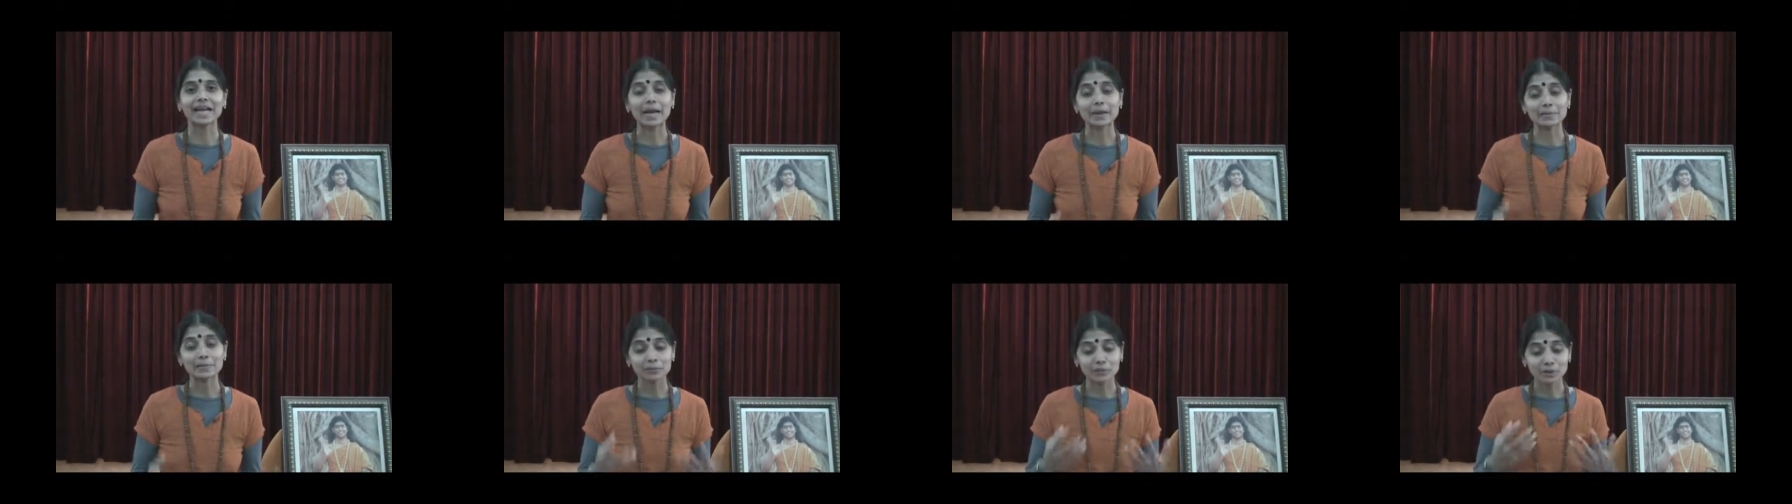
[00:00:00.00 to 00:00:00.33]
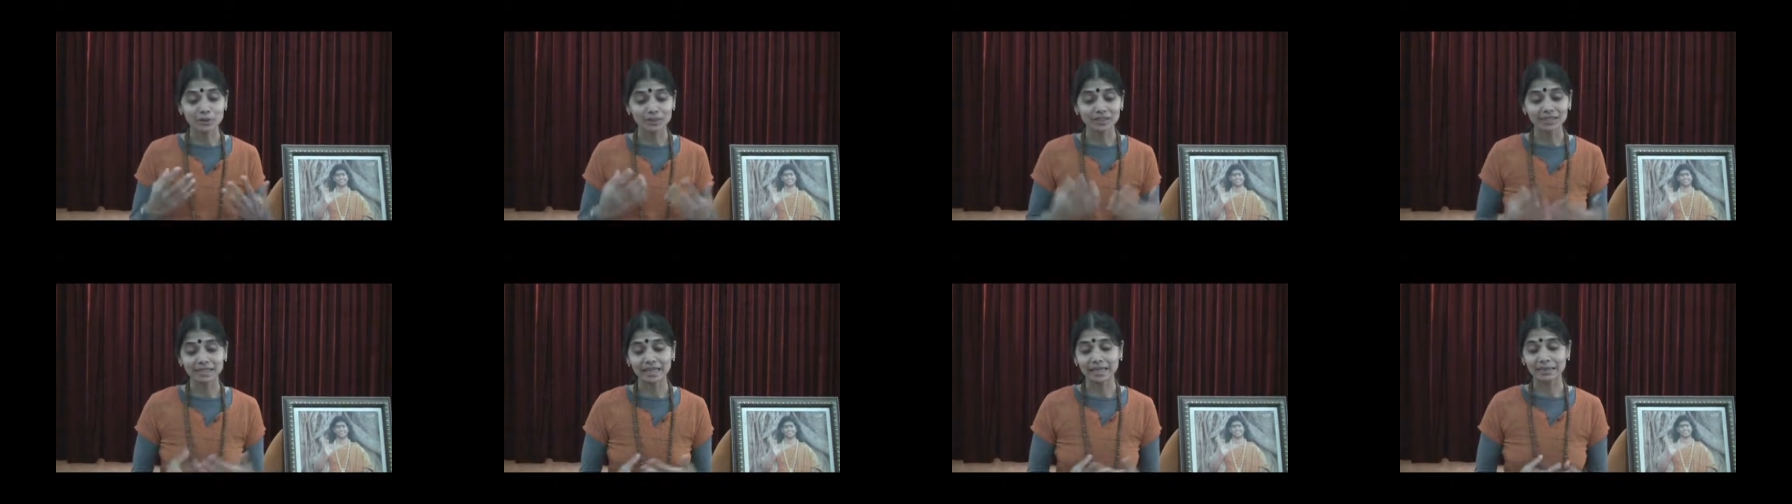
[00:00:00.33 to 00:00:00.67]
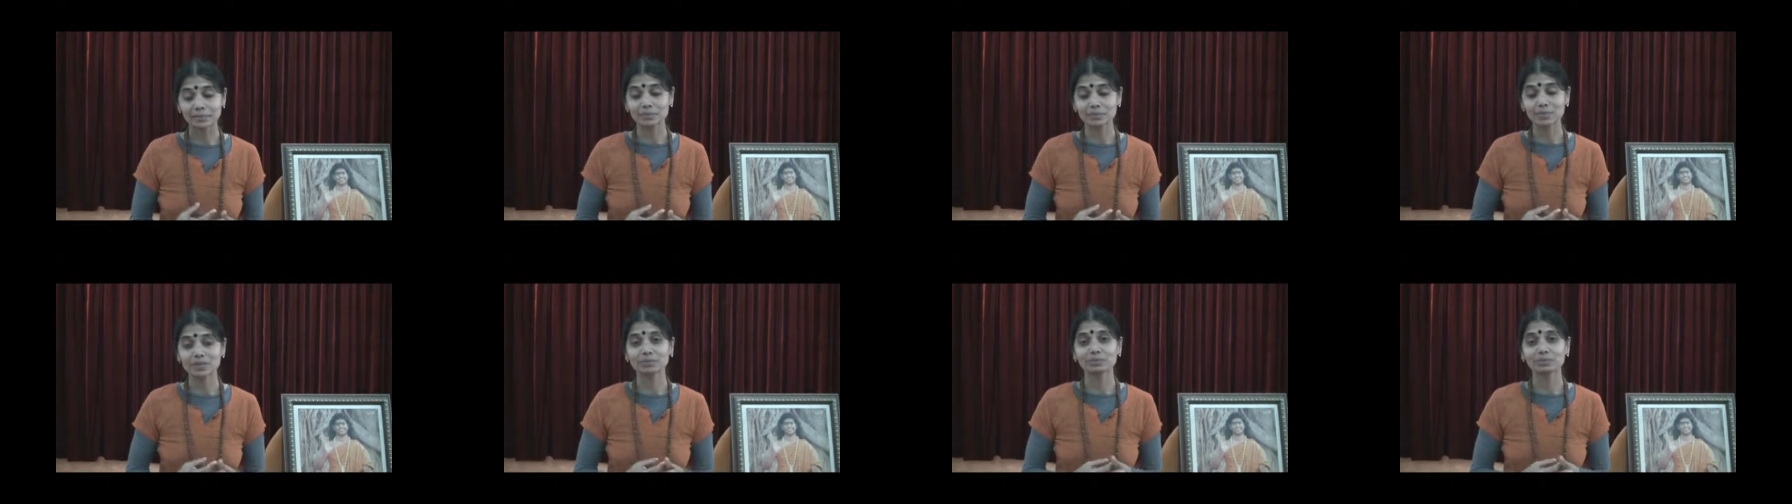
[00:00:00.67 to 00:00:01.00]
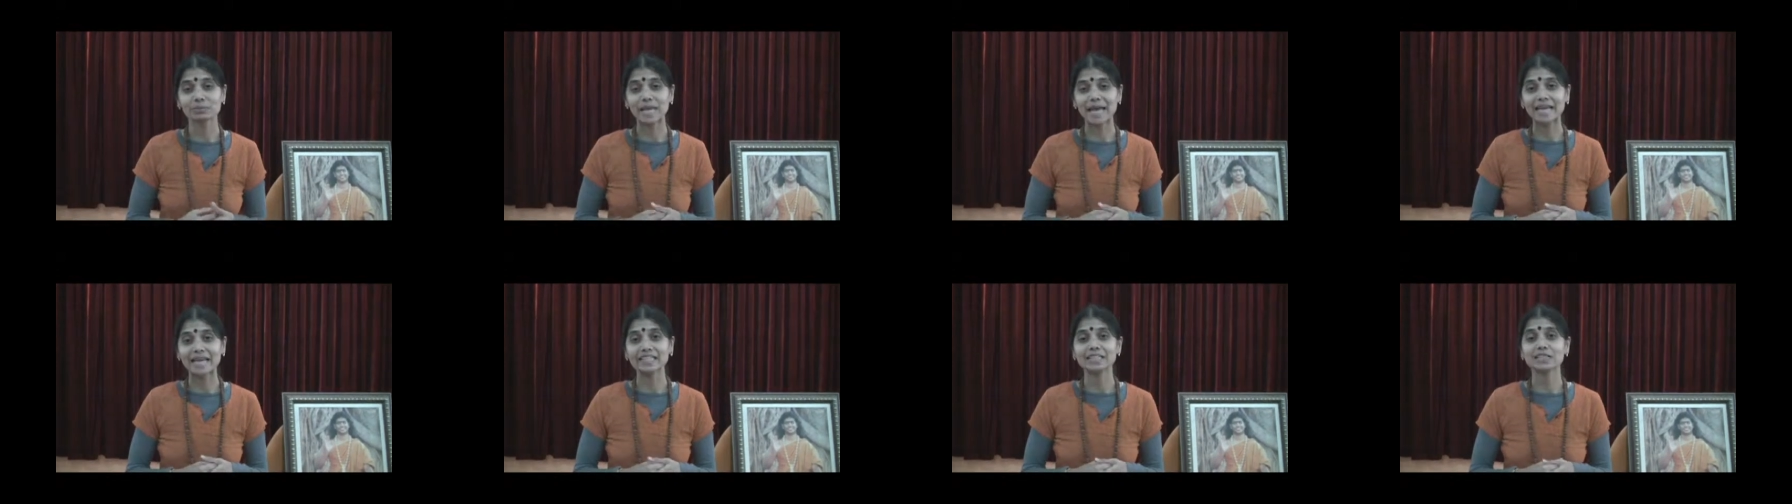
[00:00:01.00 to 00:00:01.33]
I'm
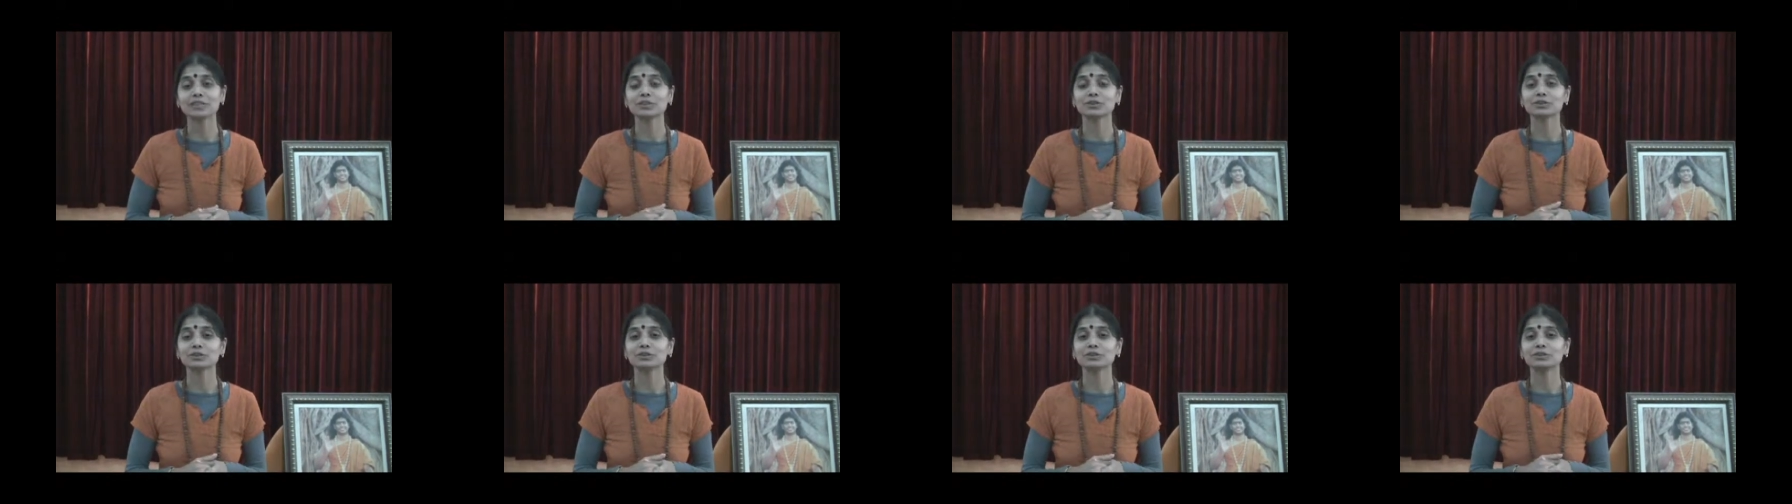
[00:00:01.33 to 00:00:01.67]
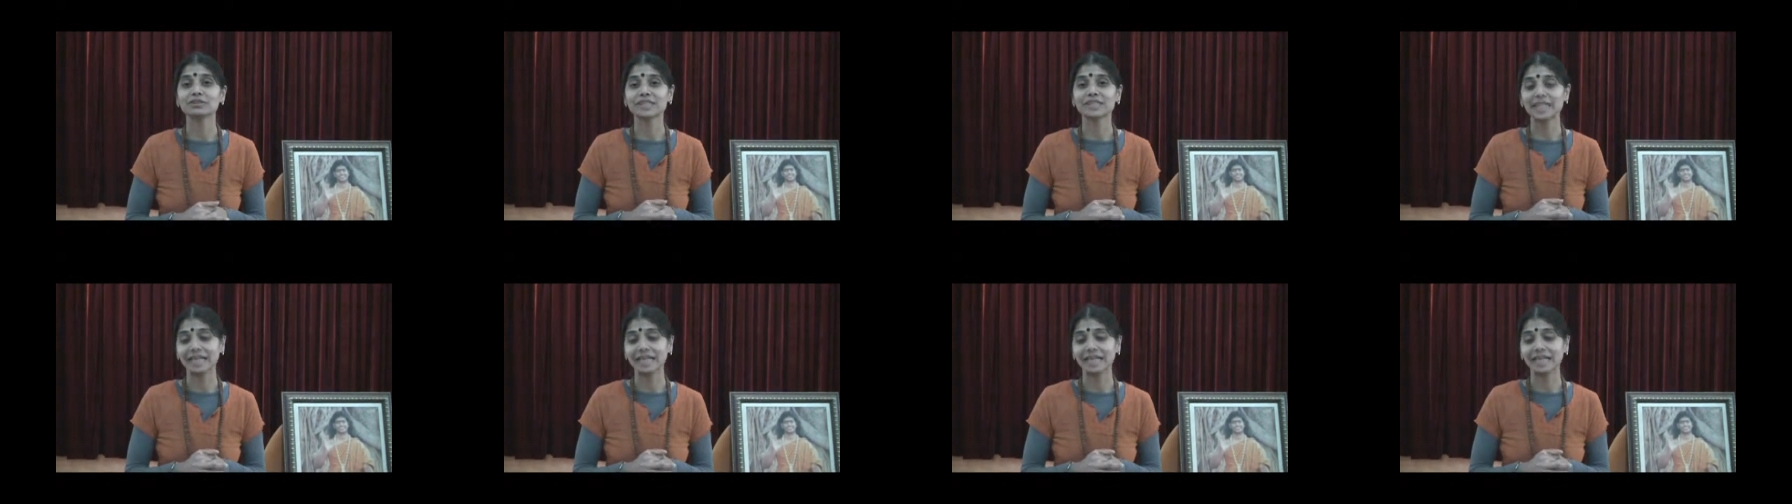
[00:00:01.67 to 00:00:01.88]
planning to